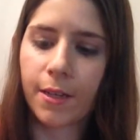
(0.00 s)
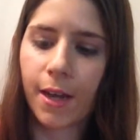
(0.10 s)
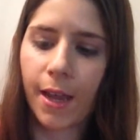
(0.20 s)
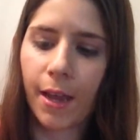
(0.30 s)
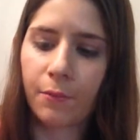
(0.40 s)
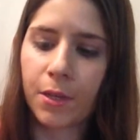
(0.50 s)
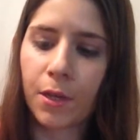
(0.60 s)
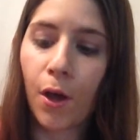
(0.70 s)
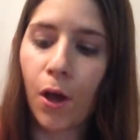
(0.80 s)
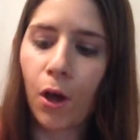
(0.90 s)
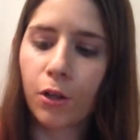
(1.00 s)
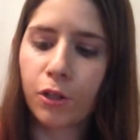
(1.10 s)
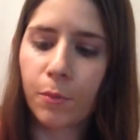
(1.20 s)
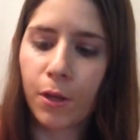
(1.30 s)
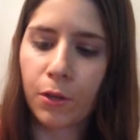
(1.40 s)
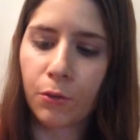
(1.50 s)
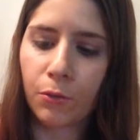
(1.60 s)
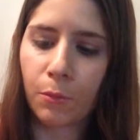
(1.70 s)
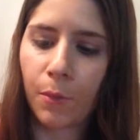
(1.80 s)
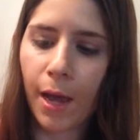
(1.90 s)
And I have the Ultimate
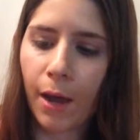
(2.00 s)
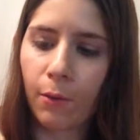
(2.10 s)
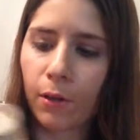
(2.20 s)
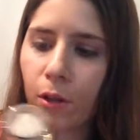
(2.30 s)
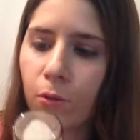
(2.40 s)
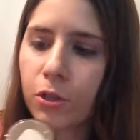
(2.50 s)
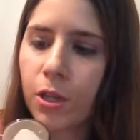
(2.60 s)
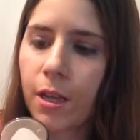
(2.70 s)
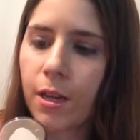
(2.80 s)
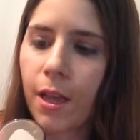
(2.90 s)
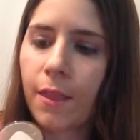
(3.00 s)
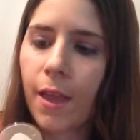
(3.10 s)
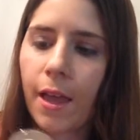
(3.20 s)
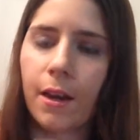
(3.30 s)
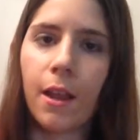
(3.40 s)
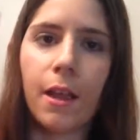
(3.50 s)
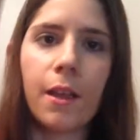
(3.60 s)
Youth Power Lotion, and then